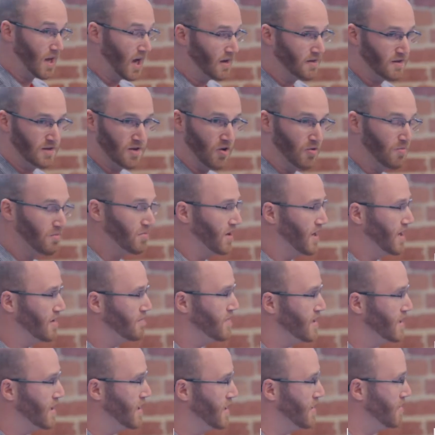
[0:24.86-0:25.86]
don't blame
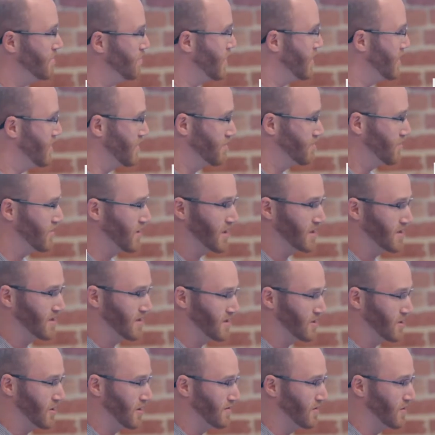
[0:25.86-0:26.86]
me when your production
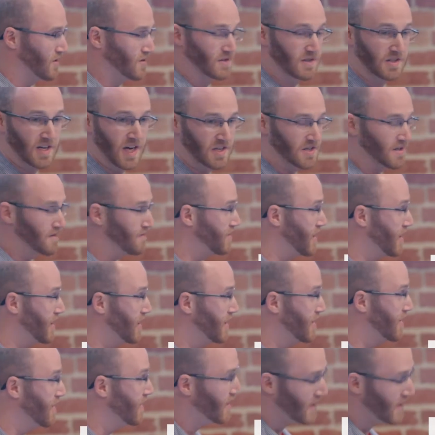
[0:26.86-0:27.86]
servers catch on fire.